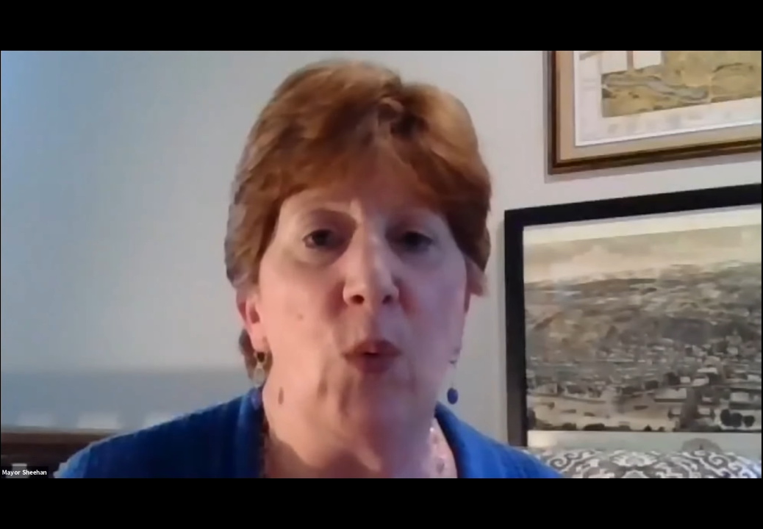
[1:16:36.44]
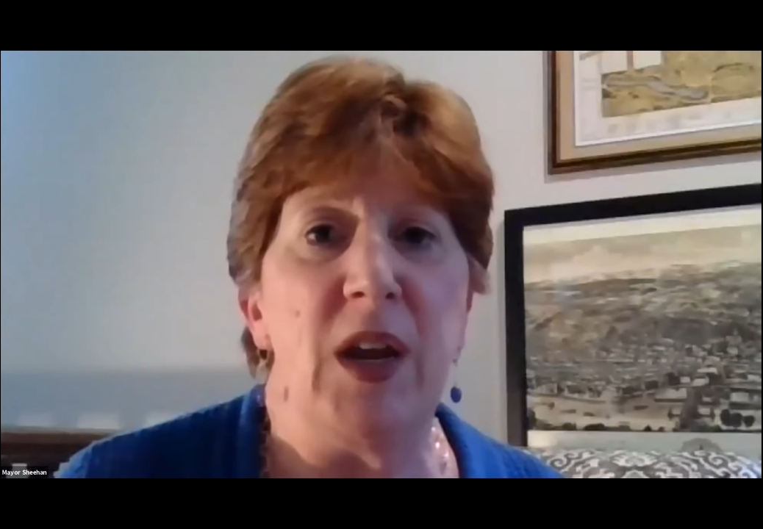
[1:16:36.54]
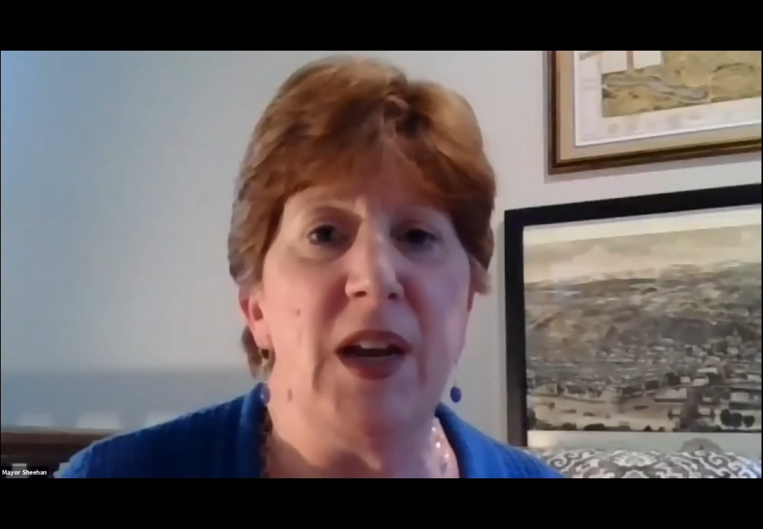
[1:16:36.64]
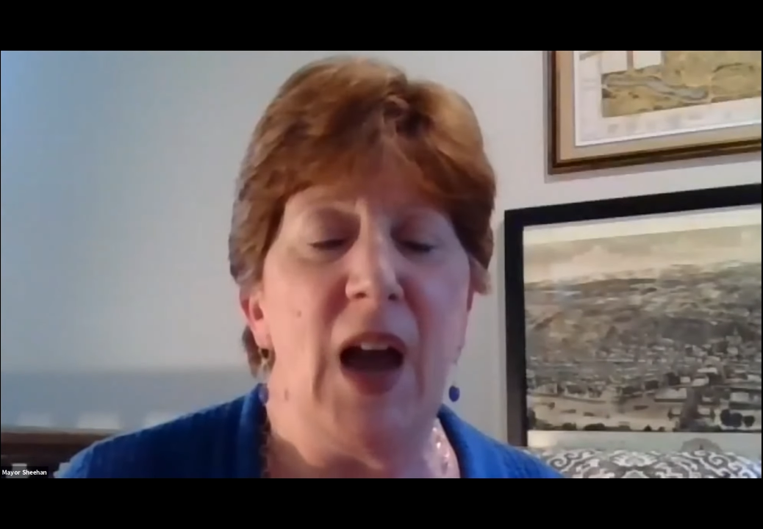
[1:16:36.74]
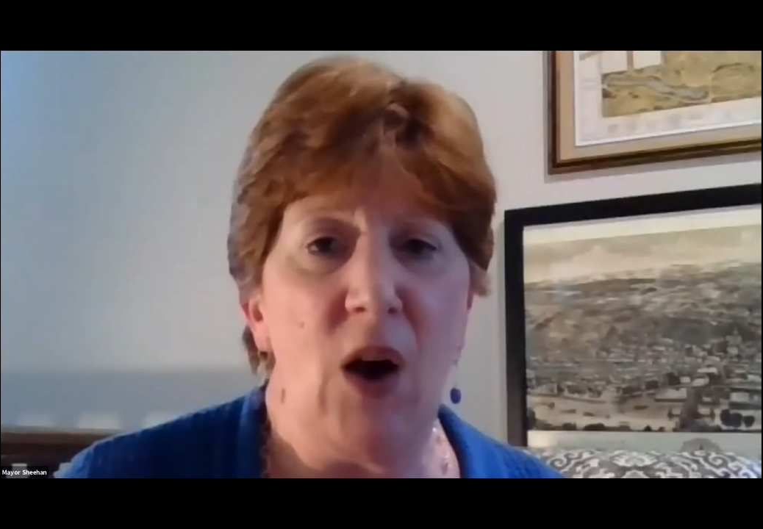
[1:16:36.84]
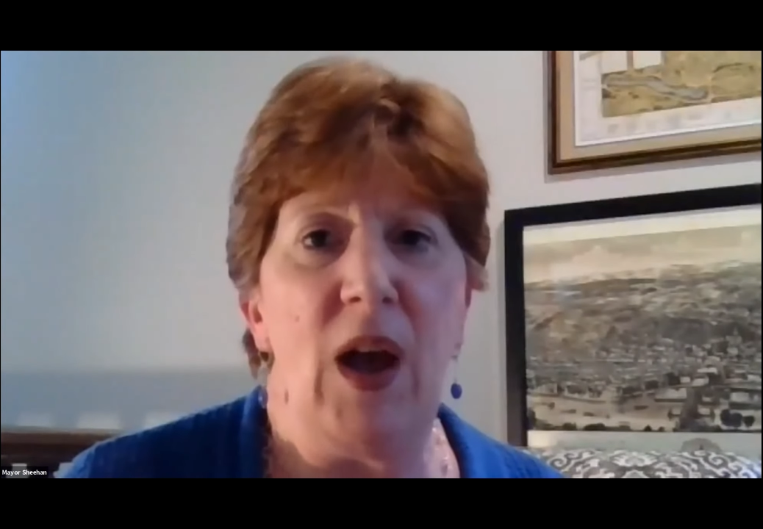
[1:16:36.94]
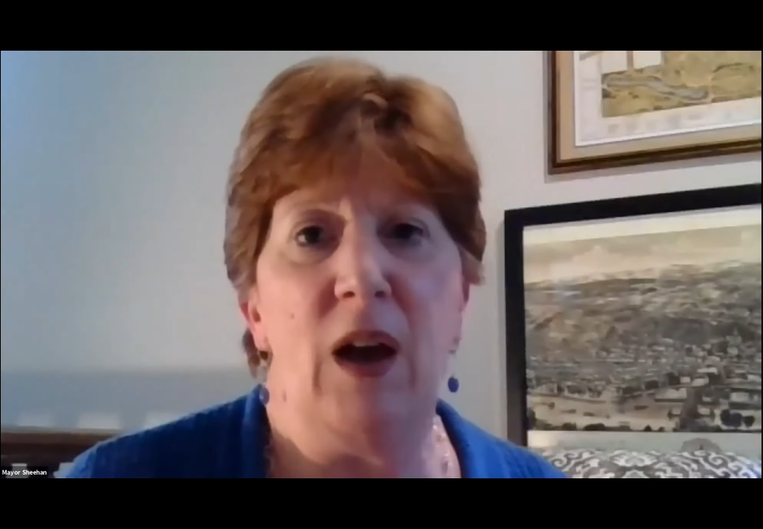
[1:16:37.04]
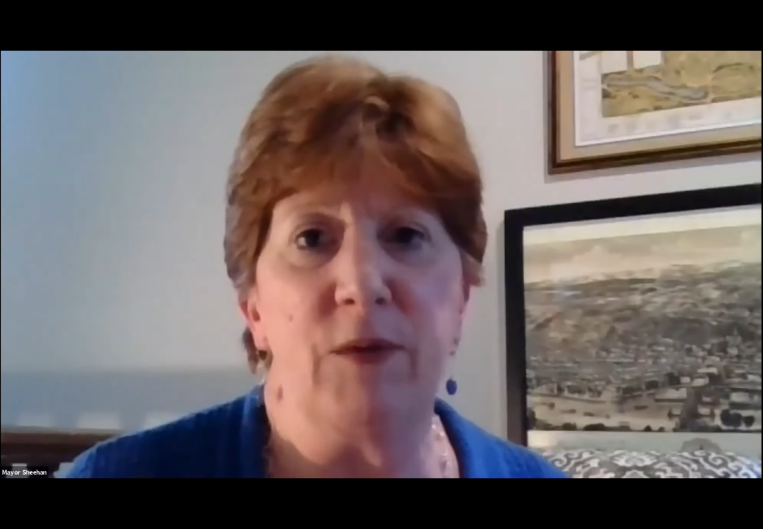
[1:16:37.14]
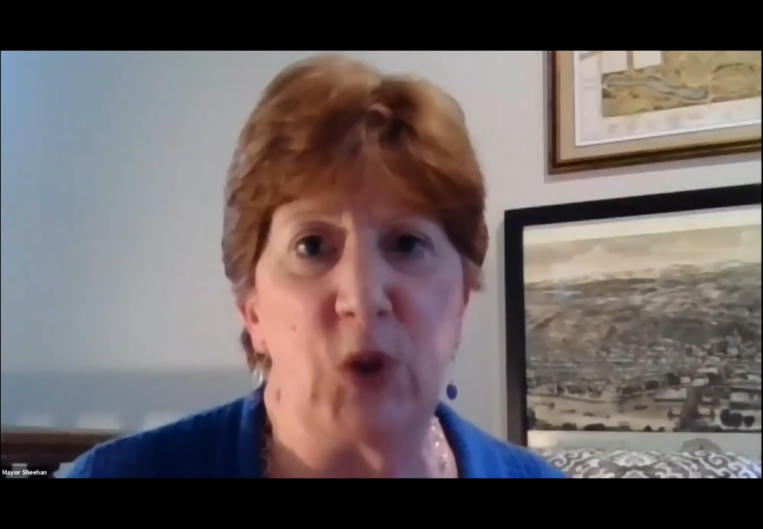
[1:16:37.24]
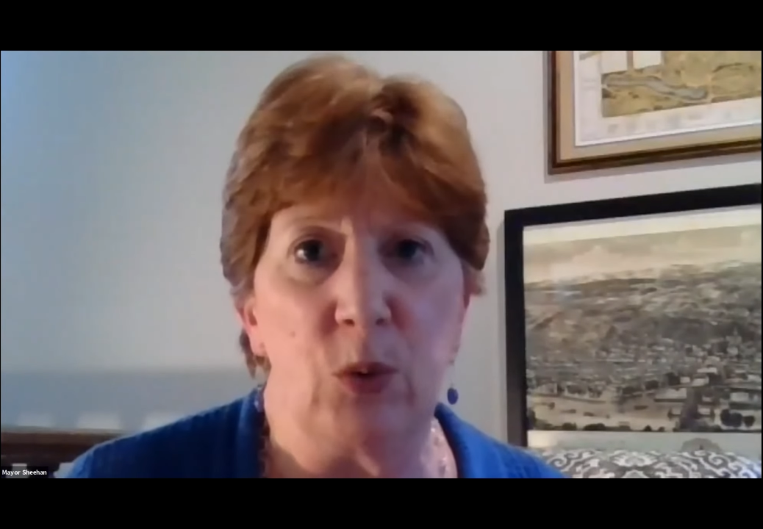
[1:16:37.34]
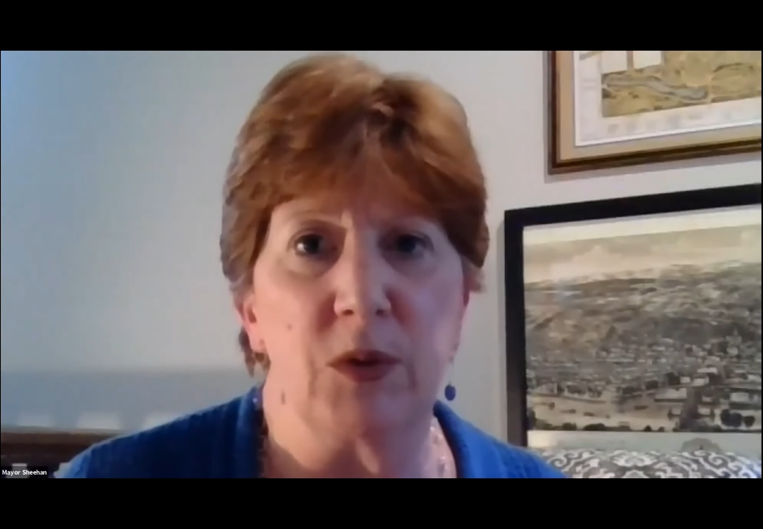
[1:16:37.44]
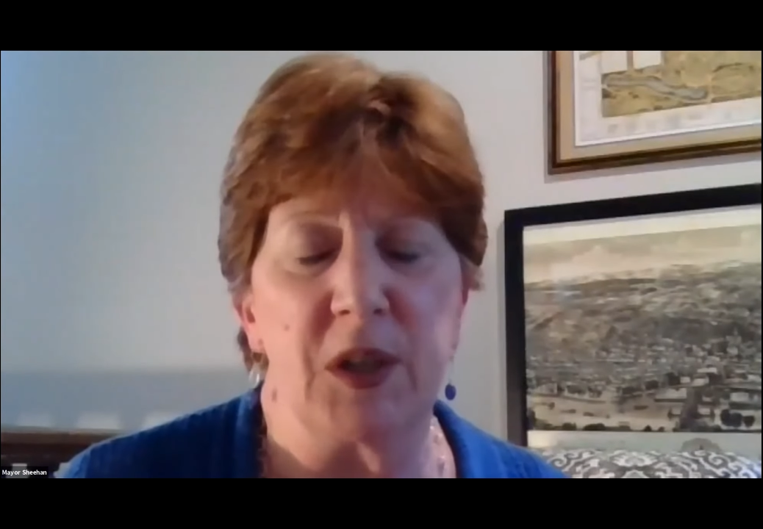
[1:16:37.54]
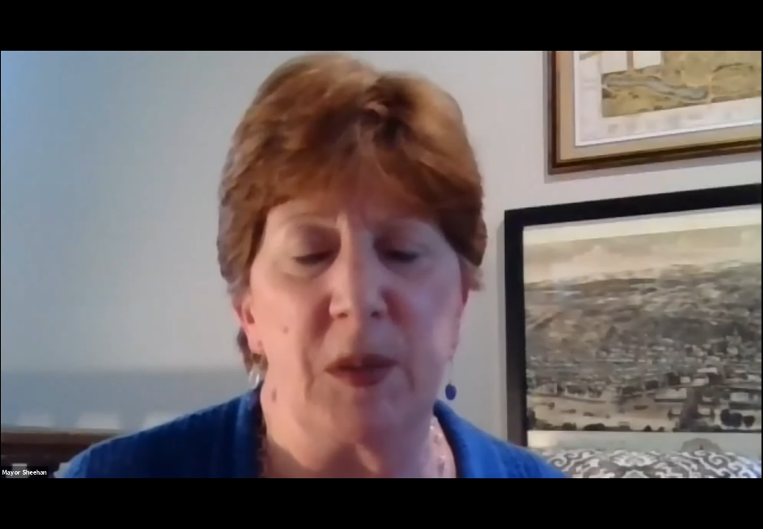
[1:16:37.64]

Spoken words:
we now have tools